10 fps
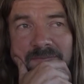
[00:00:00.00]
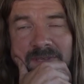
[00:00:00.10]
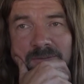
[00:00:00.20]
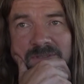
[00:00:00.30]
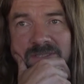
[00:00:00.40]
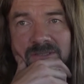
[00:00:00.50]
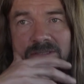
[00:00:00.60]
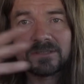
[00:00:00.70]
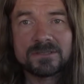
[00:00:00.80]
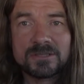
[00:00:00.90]
There was
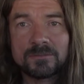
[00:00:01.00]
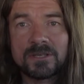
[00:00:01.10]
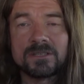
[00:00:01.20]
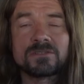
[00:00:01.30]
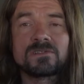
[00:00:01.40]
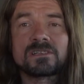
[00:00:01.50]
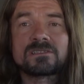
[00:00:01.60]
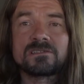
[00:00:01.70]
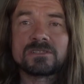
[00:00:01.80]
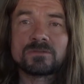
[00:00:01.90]
another
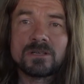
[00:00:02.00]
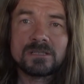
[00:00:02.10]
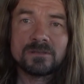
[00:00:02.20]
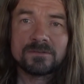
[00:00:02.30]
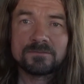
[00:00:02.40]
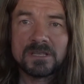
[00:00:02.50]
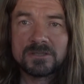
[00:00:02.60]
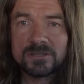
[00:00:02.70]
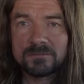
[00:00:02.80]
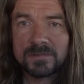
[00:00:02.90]
subcontractor as well who I've
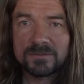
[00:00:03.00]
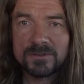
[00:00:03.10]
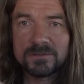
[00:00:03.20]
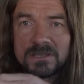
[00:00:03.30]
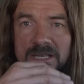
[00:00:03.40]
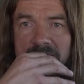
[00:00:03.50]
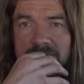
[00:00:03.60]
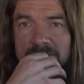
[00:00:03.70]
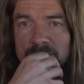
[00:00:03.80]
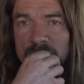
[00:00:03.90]
mentioned before,
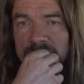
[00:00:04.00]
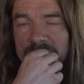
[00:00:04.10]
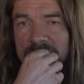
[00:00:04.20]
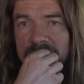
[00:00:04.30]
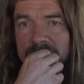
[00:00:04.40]
Ryan Murphy,